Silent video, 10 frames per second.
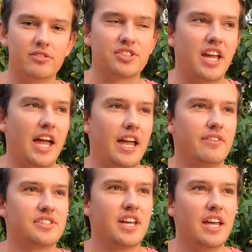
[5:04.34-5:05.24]
those
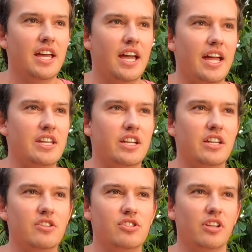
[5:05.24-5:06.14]
caves, and you
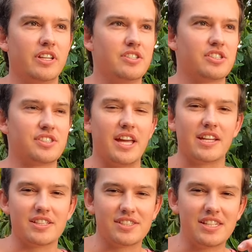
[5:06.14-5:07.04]
can usually just
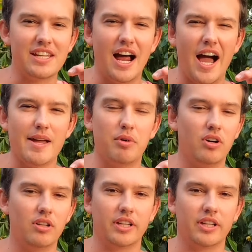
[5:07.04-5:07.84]
like see an eyeball,